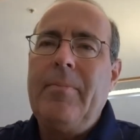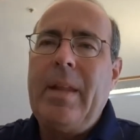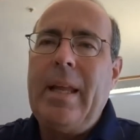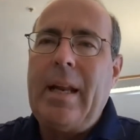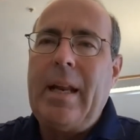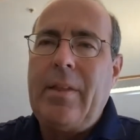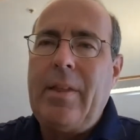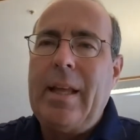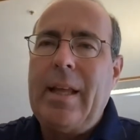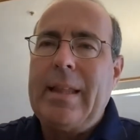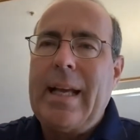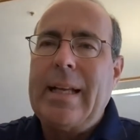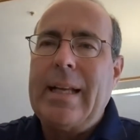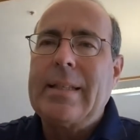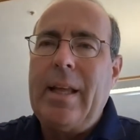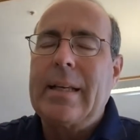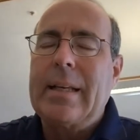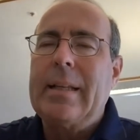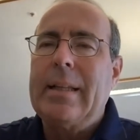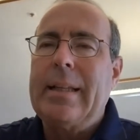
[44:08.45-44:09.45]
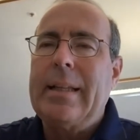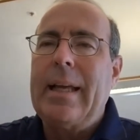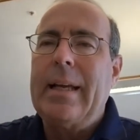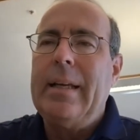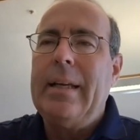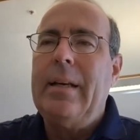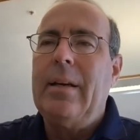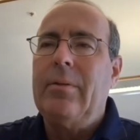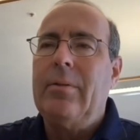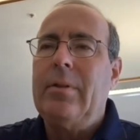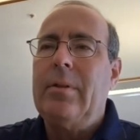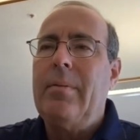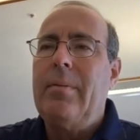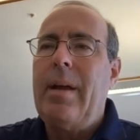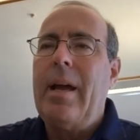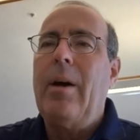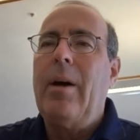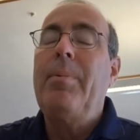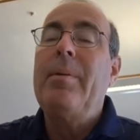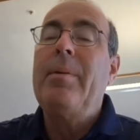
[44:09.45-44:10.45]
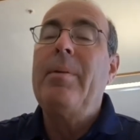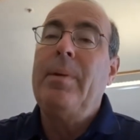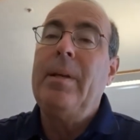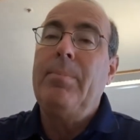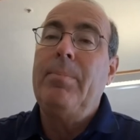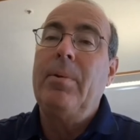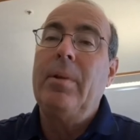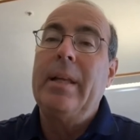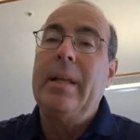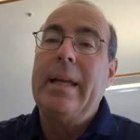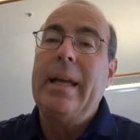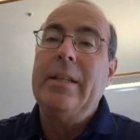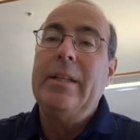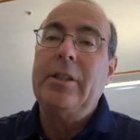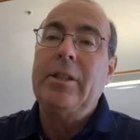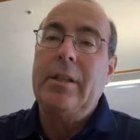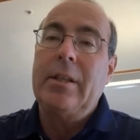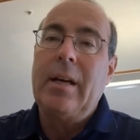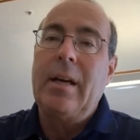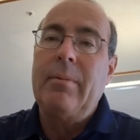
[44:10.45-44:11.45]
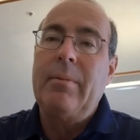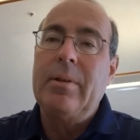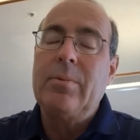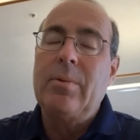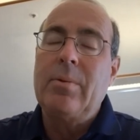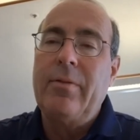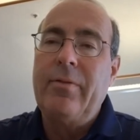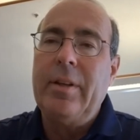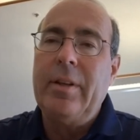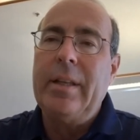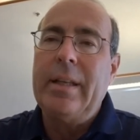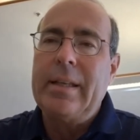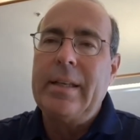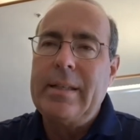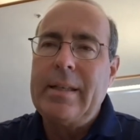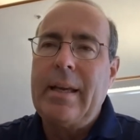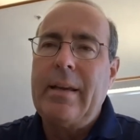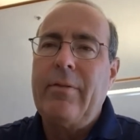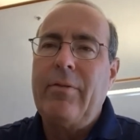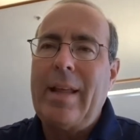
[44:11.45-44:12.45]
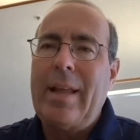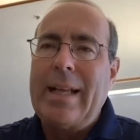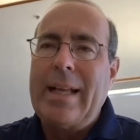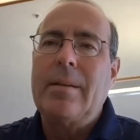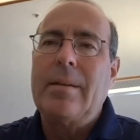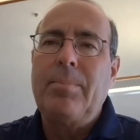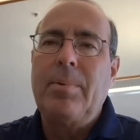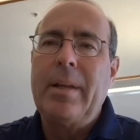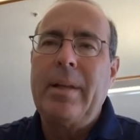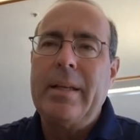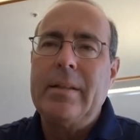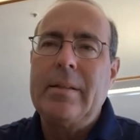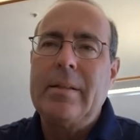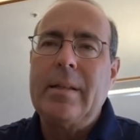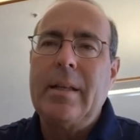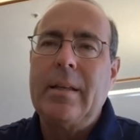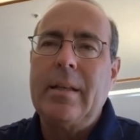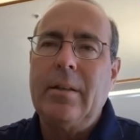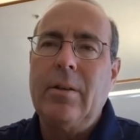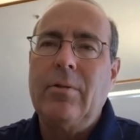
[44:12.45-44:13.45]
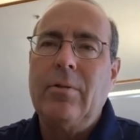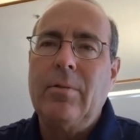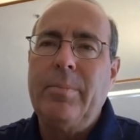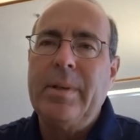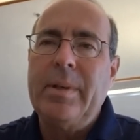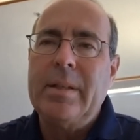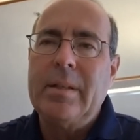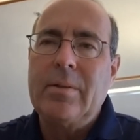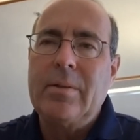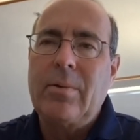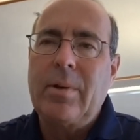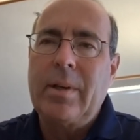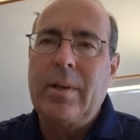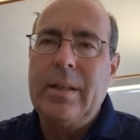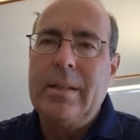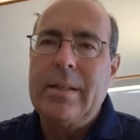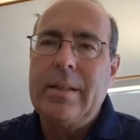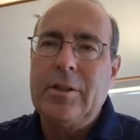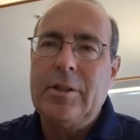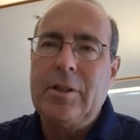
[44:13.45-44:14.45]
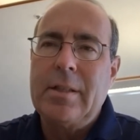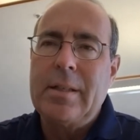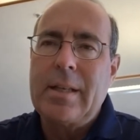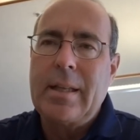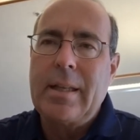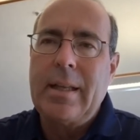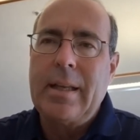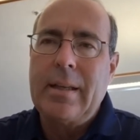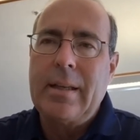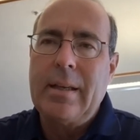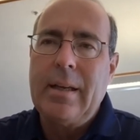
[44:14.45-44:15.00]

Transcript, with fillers: And I think that's a, that, you know, helping people engage in commerce while feeling safe. That's a place that local business organizations, I think,